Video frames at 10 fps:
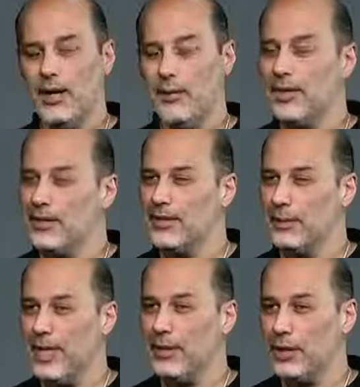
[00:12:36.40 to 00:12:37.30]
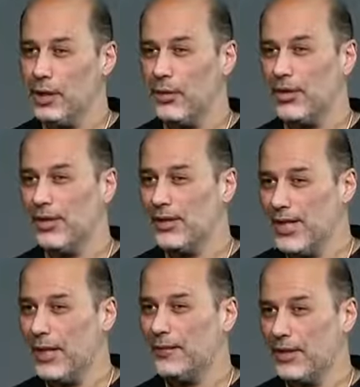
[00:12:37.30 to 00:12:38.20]
but this is about your
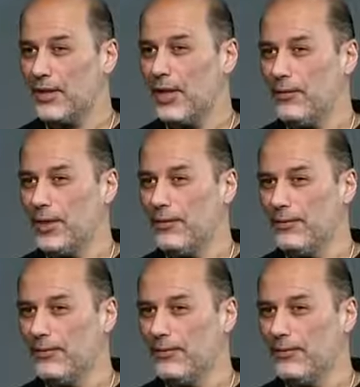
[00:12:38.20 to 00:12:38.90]
self-discovery.